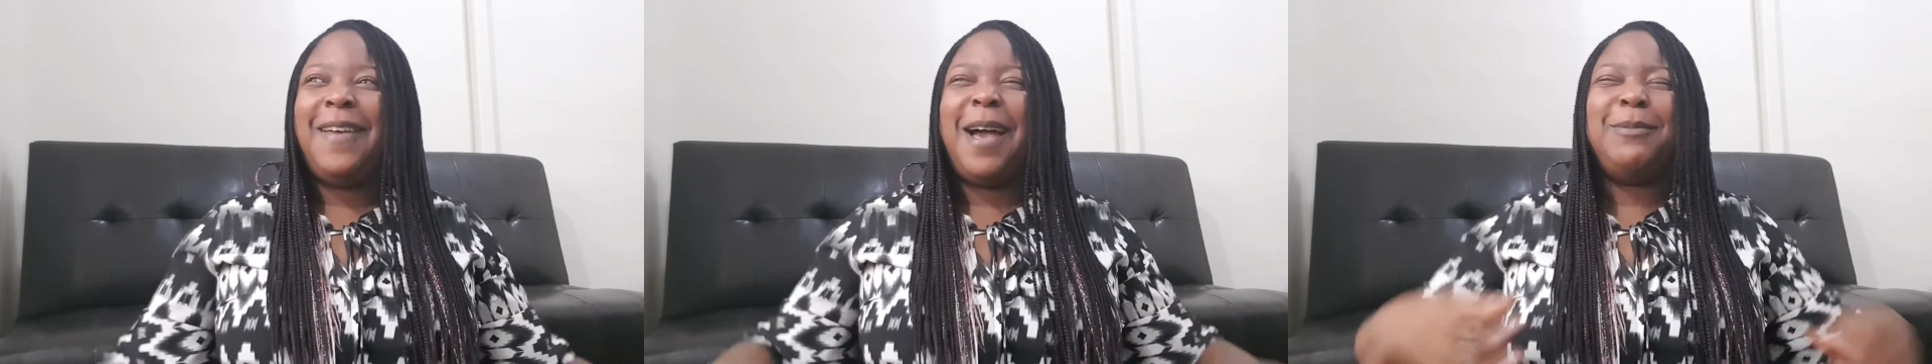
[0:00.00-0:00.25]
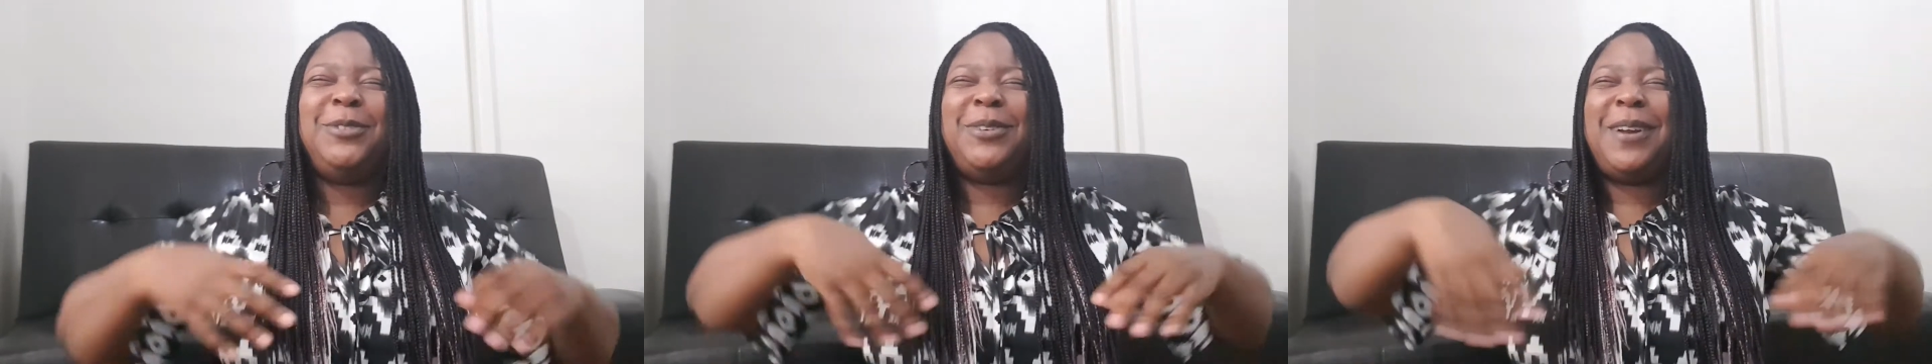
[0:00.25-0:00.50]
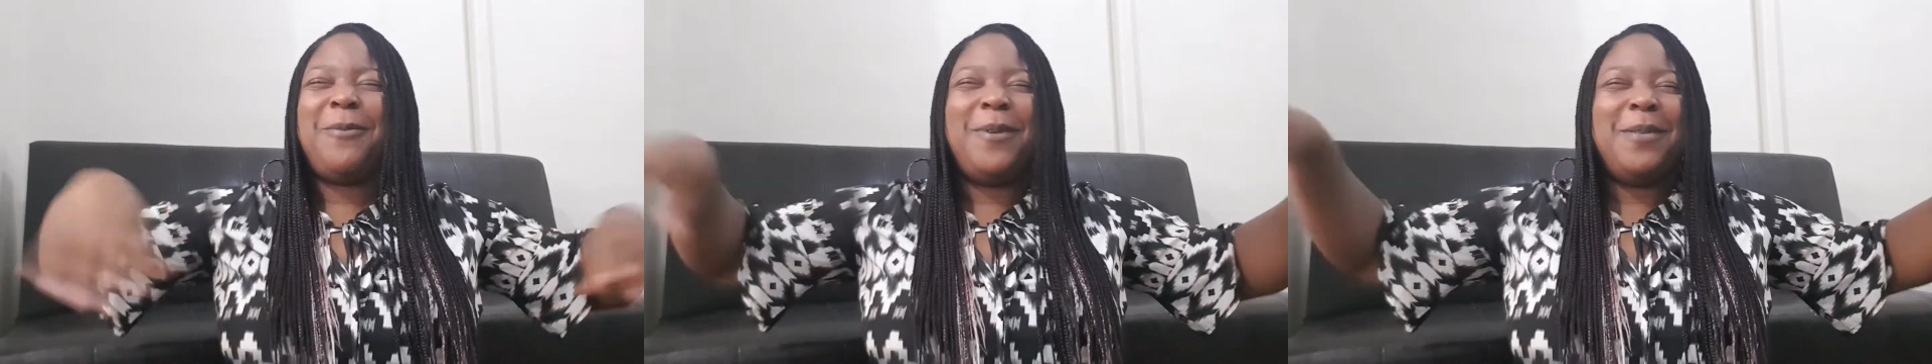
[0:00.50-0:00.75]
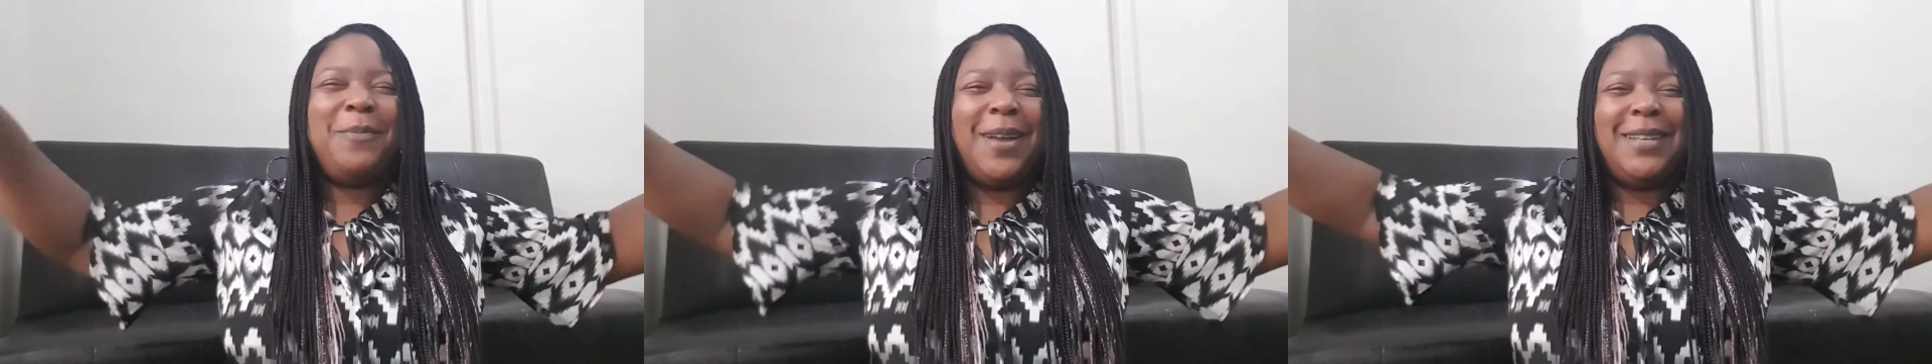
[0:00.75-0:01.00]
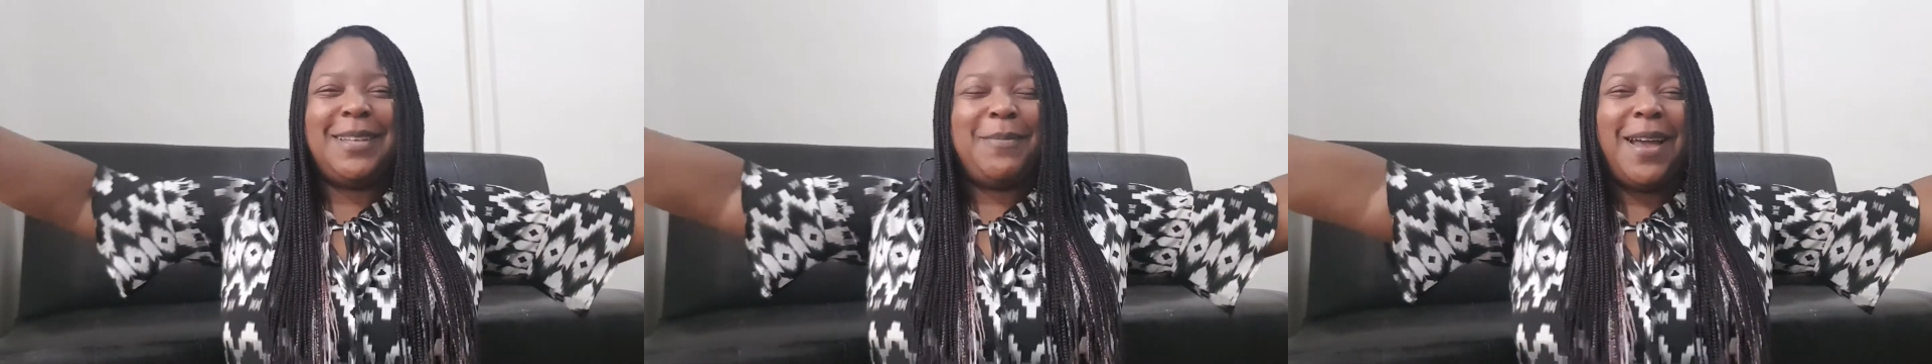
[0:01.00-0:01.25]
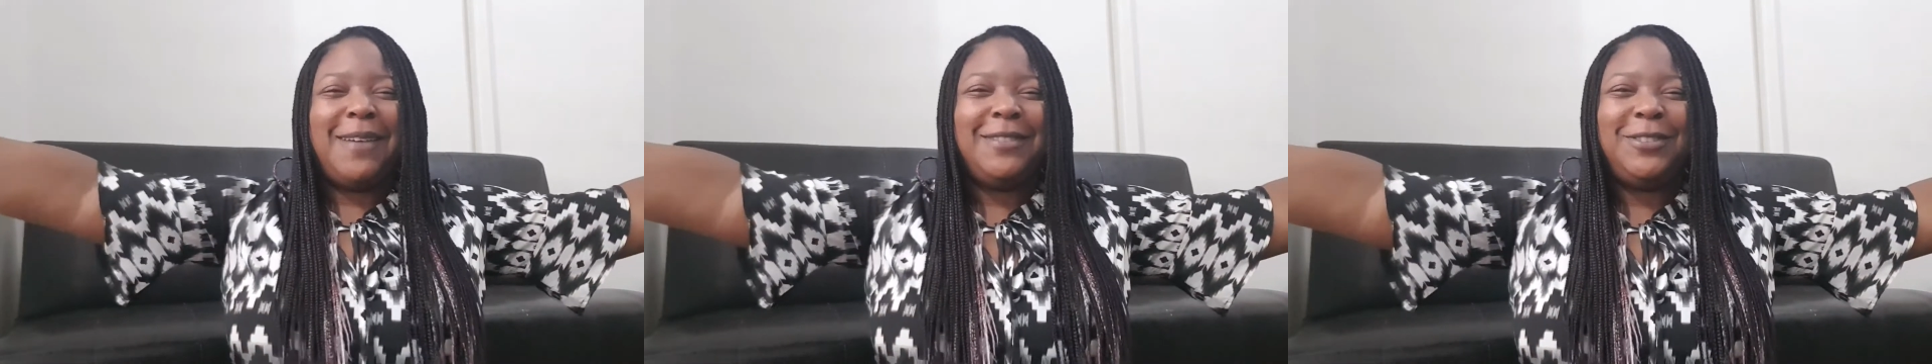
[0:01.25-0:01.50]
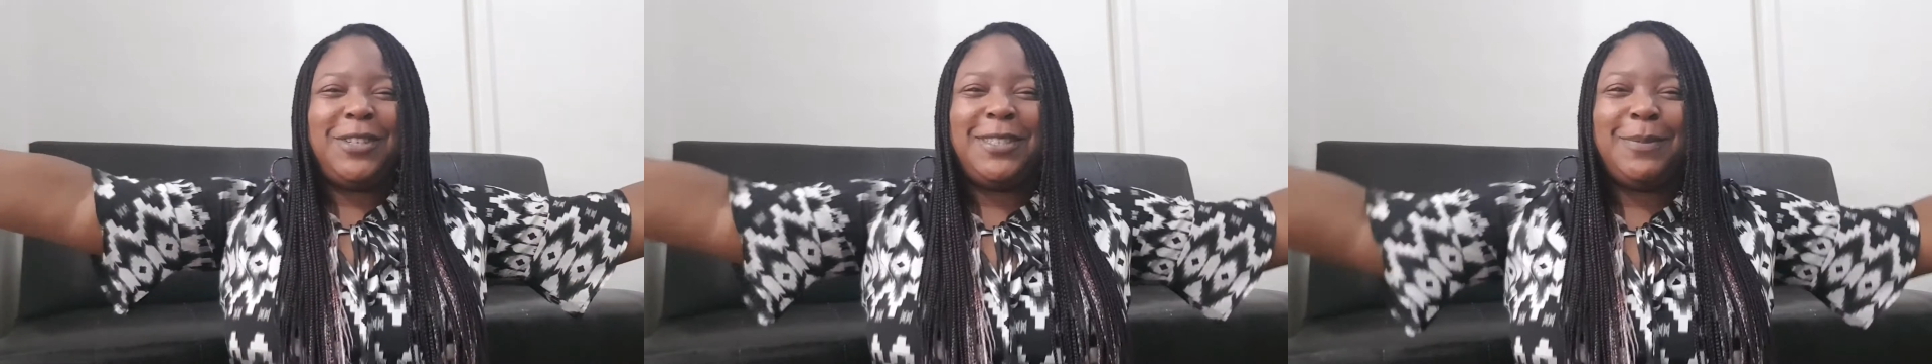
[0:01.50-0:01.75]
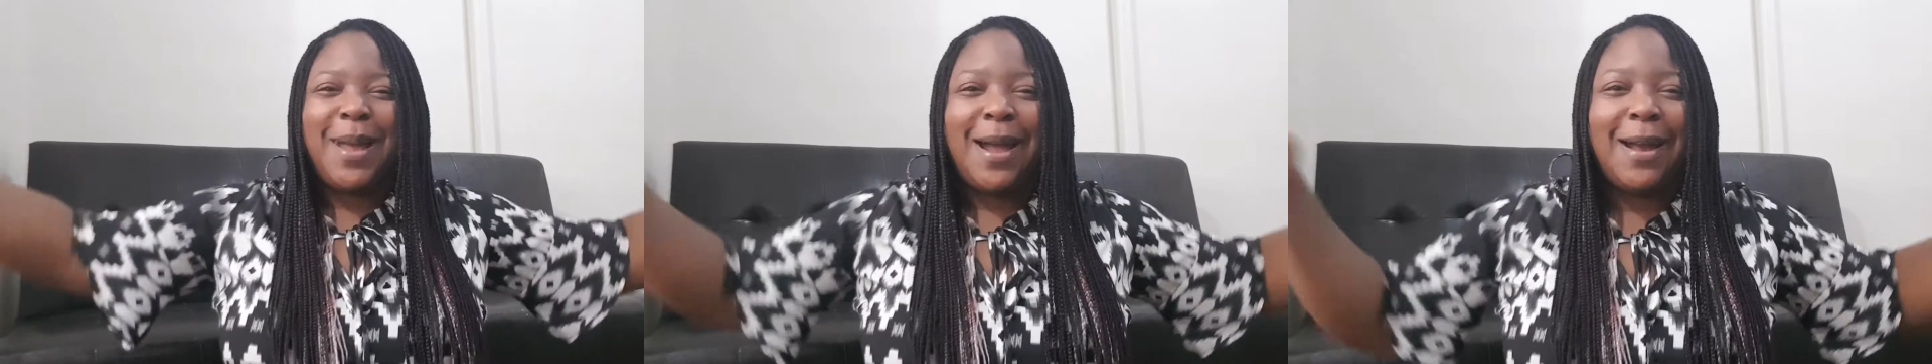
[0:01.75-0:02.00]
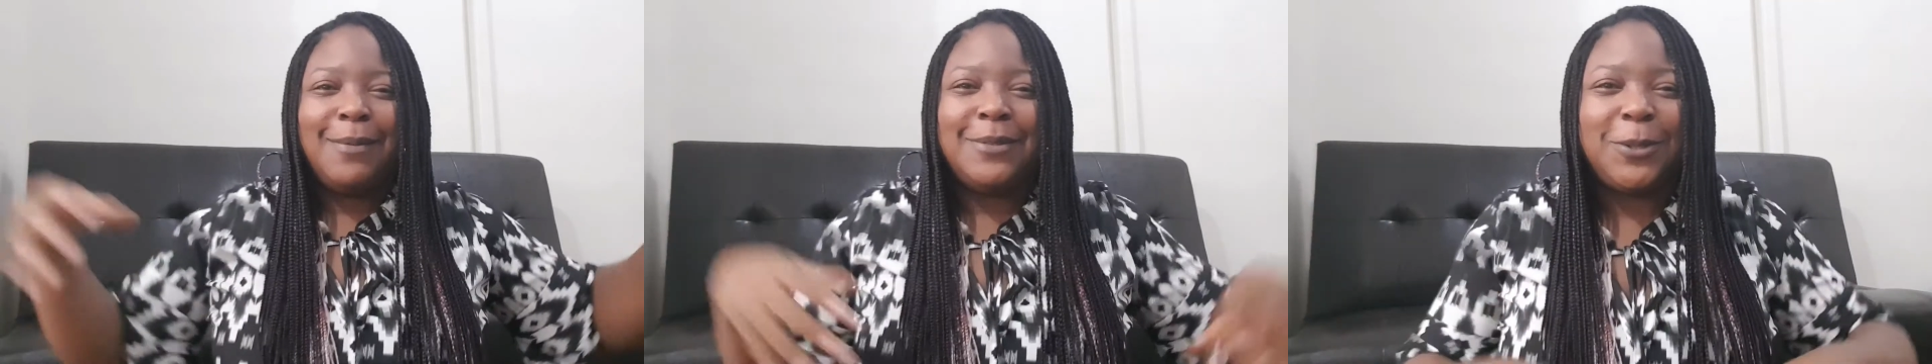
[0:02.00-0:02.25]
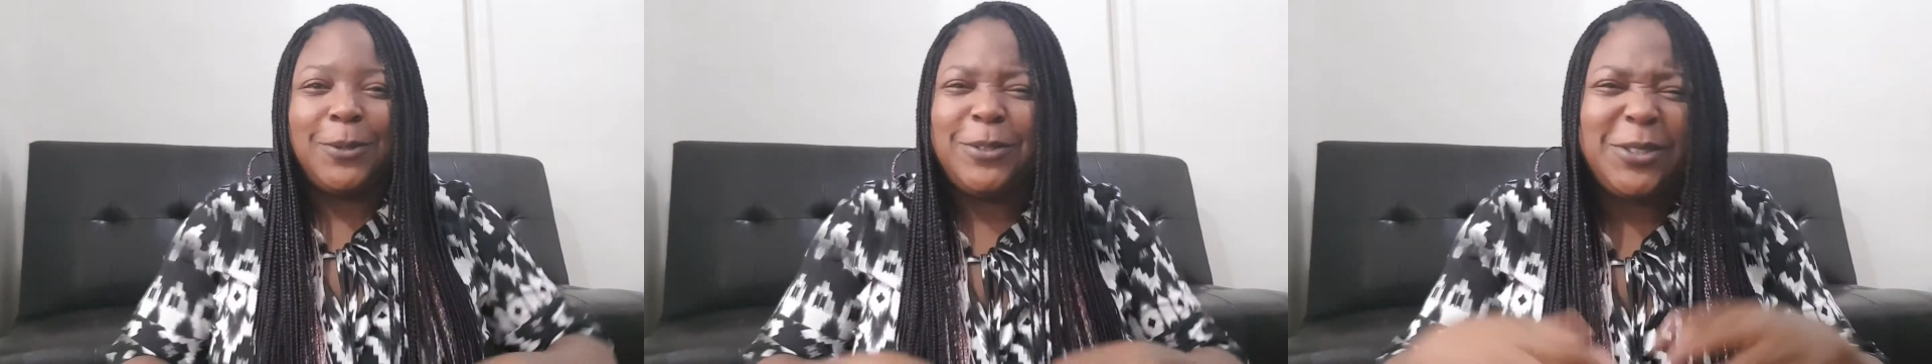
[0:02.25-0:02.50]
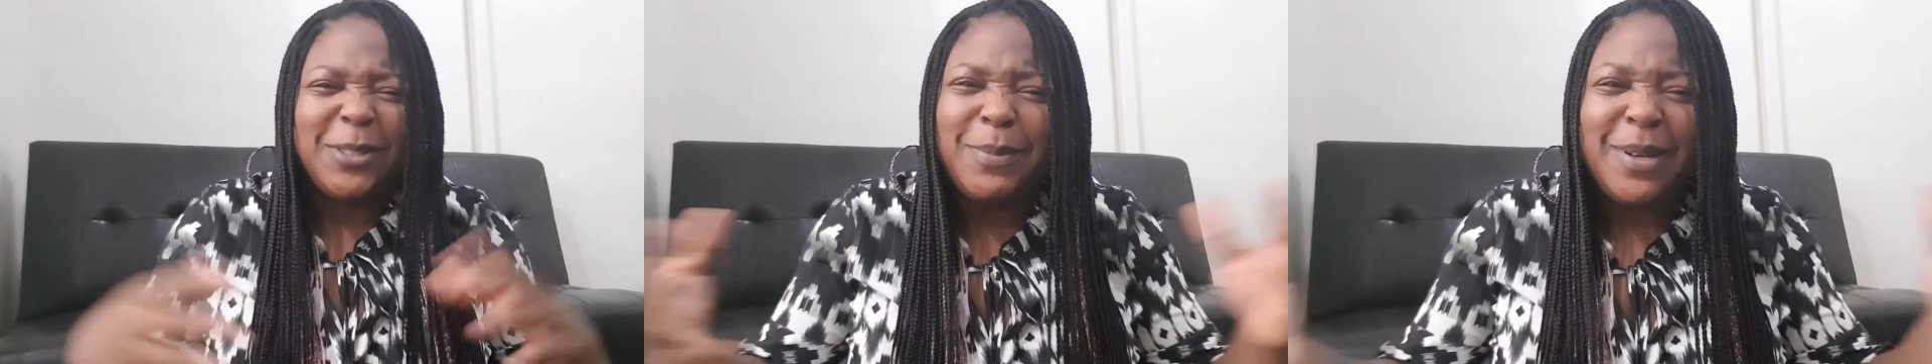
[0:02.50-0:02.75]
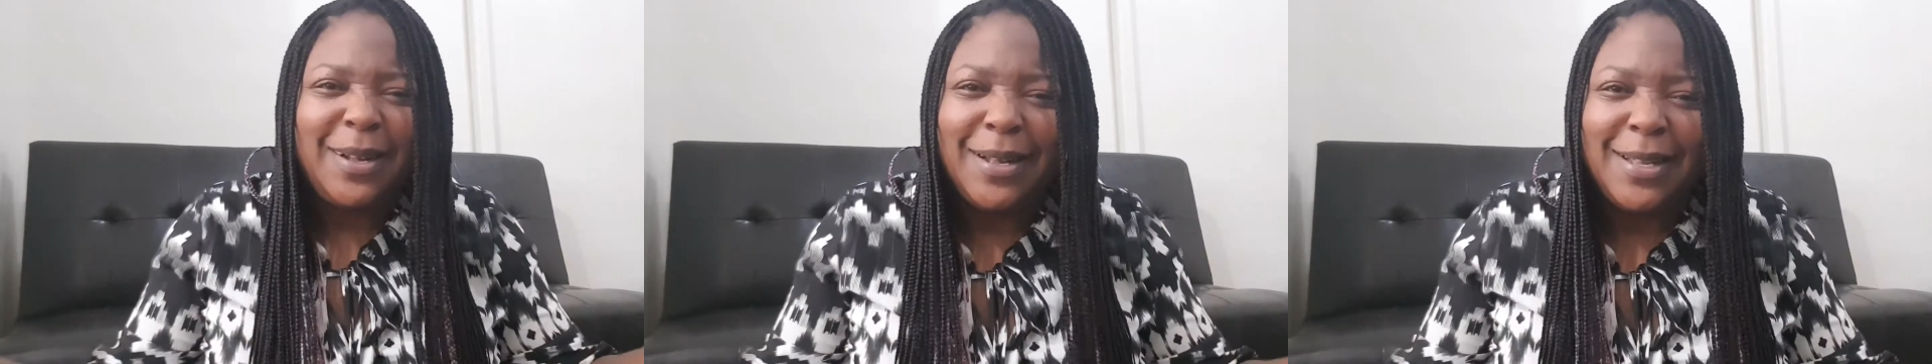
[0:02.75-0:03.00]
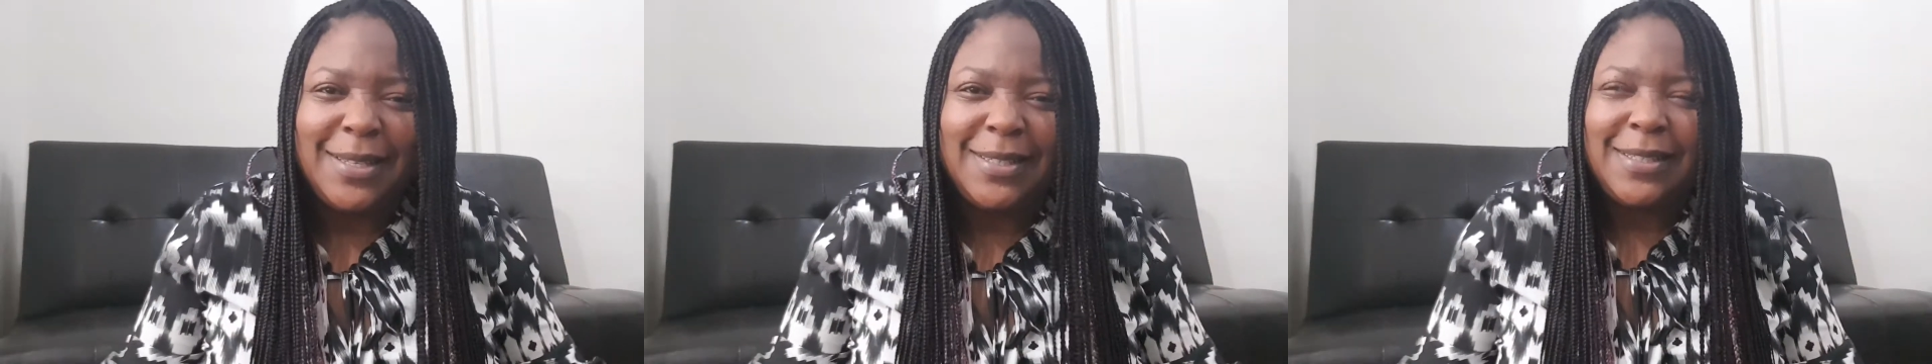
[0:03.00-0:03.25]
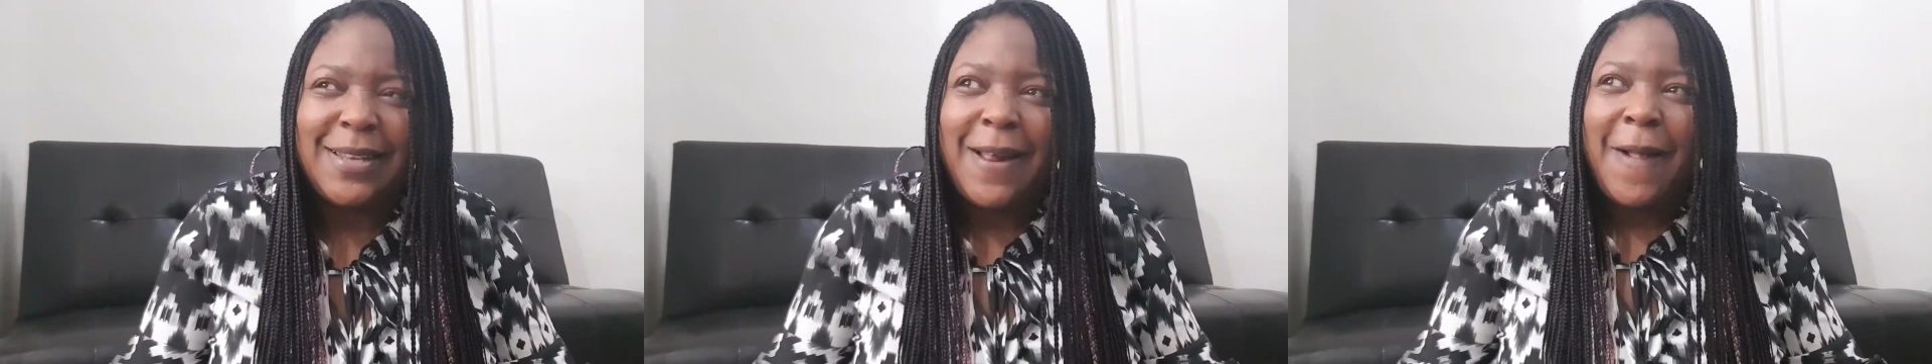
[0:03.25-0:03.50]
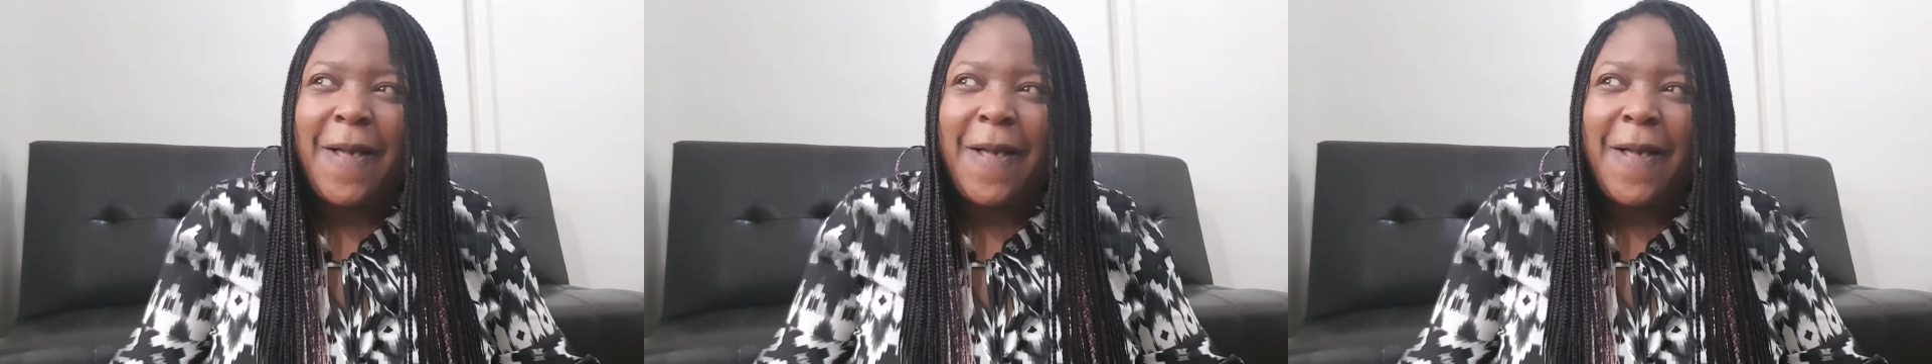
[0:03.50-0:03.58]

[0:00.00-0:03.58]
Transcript: I'm sure at one point I may have stretched my arms out just because,